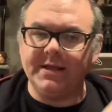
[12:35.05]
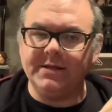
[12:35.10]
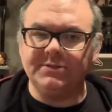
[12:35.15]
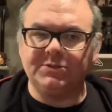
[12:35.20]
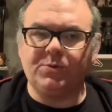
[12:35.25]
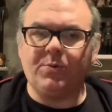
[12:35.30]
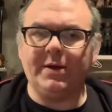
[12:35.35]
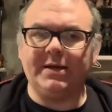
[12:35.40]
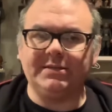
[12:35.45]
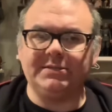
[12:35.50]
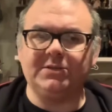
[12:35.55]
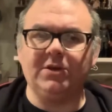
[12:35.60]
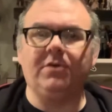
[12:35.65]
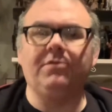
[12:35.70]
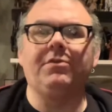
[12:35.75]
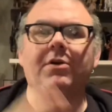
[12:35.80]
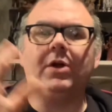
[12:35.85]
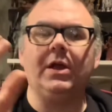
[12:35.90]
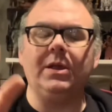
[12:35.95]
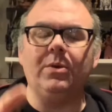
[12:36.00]
as
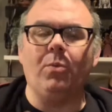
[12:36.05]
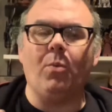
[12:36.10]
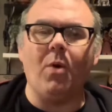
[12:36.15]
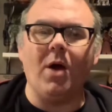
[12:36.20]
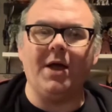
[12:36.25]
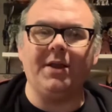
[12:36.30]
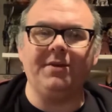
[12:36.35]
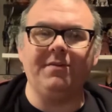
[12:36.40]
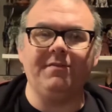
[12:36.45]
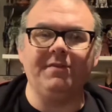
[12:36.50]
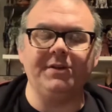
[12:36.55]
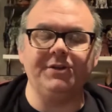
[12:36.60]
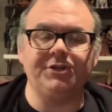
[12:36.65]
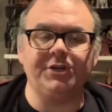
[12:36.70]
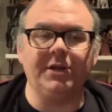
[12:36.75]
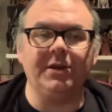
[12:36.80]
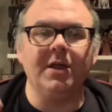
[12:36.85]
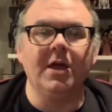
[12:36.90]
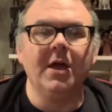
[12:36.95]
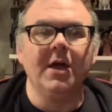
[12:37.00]
Quicksilver in WandaVision.